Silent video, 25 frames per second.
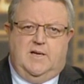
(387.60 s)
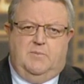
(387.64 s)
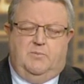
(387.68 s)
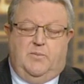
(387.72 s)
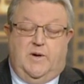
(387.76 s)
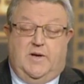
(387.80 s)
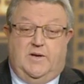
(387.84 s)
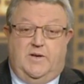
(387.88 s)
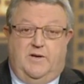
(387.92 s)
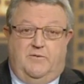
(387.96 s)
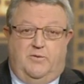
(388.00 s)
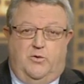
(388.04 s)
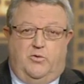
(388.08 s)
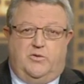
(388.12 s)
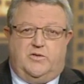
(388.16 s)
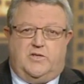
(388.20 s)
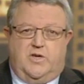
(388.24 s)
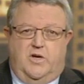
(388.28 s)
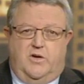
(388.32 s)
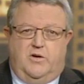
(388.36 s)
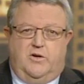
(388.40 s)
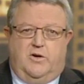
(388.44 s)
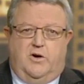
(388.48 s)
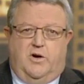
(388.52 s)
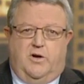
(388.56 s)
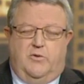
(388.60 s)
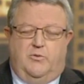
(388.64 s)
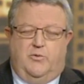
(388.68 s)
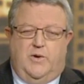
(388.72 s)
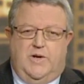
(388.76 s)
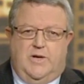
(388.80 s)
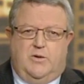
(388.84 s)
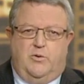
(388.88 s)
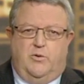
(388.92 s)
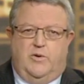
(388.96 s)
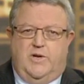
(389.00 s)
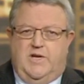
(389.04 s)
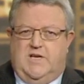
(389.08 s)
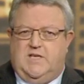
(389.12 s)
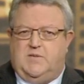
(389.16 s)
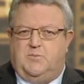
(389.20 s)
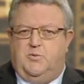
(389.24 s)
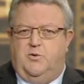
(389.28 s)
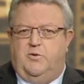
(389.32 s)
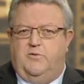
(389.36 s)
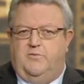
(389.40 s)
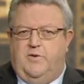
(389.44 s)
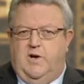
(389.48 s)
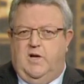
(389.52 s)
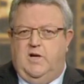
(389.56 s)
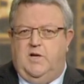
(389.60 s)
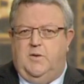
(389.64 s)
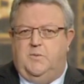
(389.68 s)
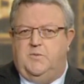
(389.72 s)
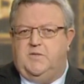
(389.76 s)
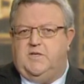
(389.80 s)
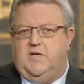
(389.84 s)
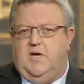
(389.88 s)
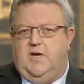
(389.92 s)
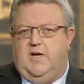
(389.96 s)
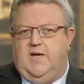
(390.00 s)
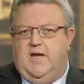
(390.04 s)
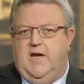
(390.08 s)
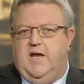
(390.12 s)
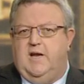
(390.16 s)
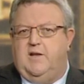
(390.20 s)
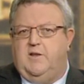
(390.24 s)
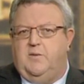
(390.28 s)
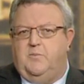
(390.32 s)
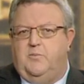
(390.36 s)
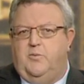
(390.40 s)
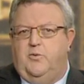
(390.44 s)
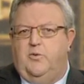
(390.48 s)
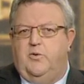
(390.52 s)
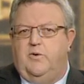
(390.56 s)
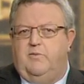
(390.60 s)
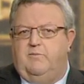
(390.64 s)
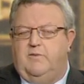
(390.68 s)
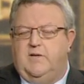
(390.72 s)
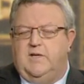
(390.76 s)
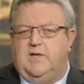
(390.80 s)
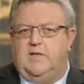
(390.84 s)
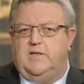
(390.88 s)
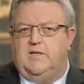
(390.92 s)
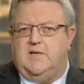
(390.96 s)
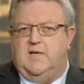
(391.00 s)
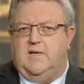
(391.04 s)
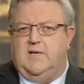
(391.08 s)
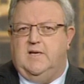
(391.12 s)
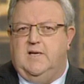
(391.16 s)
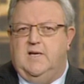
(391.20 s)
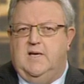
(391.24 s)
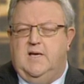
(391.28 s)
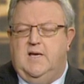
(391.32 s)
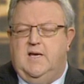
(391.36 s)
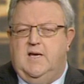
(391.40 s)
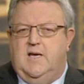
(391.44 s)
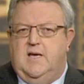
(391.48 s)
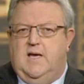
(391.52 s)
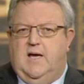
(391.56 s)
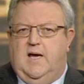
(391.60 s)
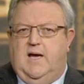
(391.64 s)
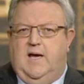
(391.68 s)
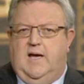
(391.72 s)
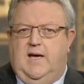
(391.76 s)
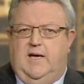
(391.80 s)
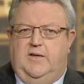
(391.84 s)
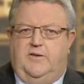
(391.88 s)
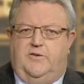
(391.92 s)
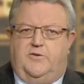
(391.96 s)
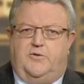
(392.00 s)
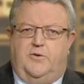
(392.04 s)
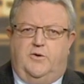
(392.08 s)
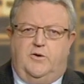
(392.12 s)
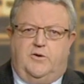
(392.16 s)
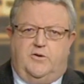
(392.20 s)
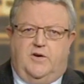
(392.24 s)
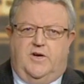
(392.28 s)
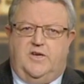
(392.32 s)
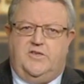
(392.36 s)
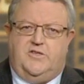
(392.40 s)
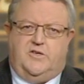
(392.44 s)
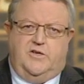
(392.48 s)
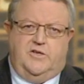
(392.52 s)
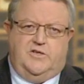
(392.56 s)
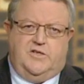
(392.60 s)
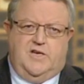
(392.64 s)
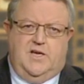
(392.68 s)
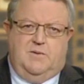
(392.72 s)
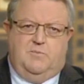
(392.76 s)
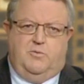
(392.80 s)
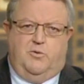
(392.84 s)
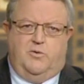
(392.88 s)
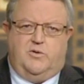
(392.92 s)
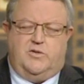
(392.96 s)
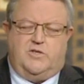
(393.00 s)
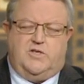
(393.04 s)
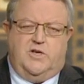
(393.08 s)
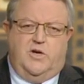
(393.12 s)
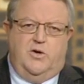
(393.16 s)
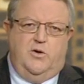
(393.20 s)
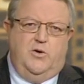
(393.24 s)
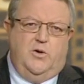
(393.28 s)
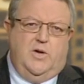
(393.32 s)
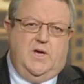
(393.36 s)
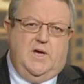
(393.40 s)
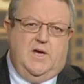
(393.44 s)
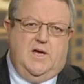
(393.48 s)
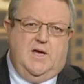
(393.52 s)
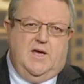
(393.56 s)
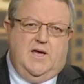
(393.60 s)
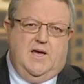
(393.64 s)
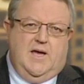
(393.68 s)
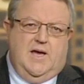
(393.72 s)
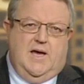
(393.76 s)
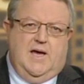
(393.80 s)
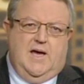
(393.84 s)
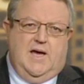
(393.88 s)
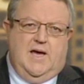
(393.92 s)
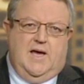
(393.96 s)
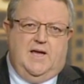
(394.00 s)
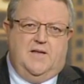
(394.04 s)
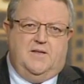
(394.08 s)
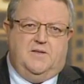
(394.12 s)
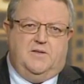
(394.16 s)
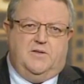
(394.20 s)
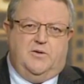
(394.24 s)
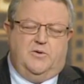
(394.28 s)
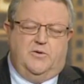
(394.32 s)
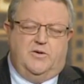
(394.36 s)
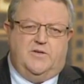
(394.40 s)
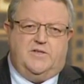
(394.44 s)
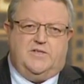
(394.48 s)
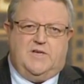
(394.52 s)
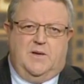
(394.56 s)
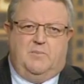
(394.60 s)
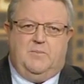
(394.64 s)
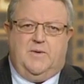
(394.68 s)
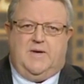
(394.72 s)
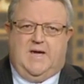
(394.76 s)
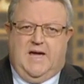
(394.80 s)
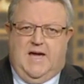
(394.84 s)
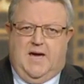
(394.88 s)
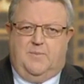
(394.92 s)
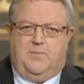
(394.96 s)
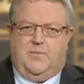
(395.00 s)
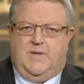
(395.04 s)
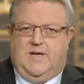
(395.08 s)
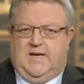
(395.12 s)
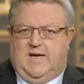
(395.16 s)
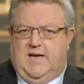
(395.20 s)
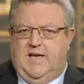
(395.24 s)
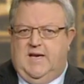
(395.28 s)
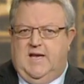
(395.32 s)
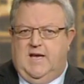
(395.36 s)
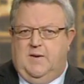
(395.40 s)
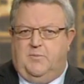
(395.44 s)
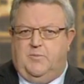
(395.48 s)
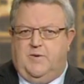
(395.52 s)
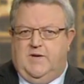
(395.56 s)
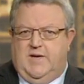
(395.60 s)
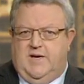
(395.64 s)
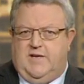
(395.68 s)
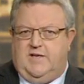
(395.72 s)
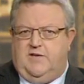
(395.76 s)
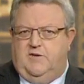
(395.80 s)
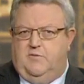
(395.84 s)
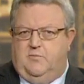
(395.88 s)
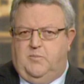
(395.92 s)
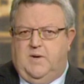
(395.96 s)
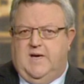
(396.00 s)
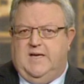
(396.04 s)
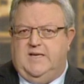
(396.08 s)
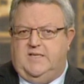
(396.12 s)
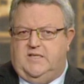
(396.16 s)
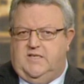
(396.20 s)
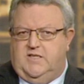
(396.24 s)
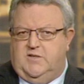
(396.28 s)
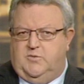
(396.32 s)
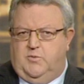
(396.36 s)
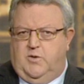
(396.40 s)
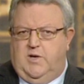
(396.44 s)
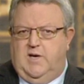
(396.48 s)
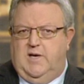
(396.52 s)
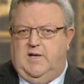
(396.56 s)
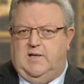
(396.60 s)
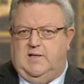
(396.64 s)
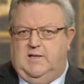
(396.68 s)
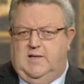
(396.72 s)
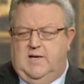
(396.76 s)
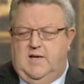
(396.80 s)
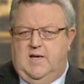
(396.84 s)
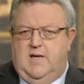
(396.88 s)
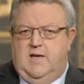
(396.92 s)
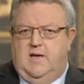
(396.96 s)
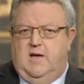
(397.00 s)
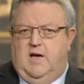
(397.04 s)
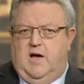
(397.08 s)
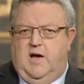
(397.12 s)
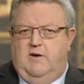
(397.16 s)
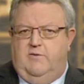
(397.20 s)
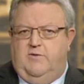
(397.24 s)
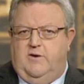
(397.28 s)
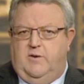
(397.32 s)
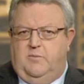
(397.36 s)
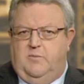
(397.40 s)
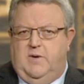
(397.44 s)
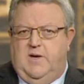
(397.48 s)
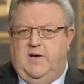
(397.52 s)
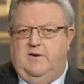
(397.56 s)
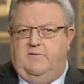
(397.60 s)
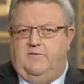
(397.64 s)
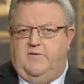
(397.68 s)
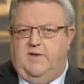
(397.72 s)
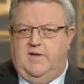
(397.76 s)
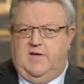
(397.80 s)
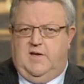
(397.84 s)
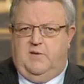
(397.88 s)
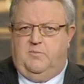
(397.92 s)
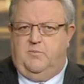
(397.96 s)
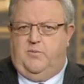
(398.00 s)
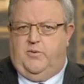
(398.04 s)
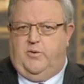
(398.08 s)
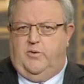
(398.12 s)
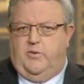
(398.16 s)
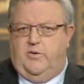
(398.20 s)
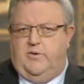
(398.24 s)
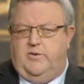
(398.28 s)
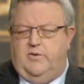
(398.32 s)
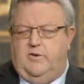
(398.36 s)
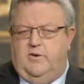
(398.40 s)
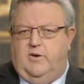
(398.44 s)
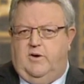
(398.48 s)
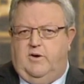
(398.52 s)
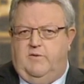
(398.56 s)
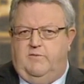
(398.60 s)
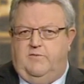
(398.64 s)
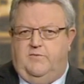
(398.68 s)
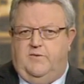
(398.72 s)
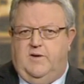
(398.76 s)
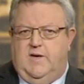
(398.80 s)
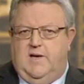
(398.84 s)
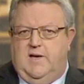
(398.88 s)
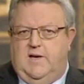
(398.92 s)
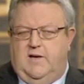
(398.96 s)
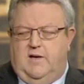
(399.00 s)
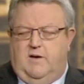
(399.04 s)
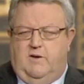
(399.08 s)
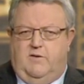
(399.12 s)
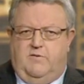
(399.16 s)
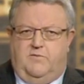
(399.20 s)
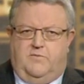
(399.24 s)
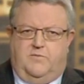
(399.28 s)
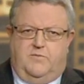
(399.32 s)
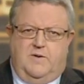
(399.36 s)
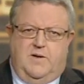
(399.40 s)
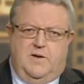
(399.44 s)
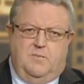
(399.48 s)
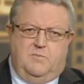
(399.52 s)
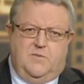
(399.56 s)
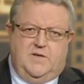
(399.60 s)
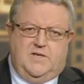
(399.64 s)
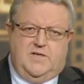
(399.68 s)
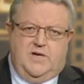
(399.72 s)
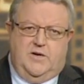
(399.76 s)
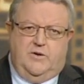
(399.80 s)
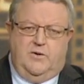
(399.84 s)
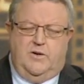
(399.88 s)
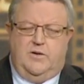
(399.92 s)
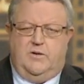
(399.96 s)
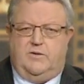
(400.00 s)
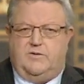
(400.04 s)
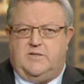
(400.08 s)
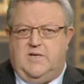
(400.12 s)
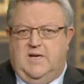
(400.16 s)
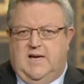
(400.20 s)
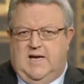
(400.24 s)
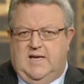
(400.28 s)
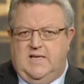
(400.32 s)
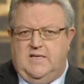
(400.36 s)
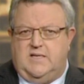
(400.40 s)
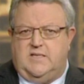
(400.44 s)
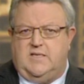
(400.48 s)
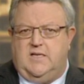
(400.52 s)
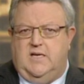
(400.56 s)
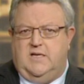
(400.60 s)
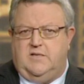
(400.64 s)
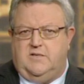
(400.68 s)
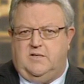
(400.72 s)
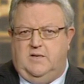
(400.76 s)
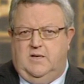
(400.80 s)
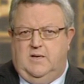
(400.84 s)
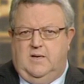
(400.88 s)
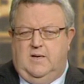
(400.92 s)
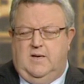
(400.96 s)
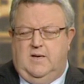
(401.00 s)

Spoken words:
but you've also got record export volumes going out of the port of Littleton and through Christchurch Airport. So there is something happening in our productive base as well, over and above the import of materials and other such,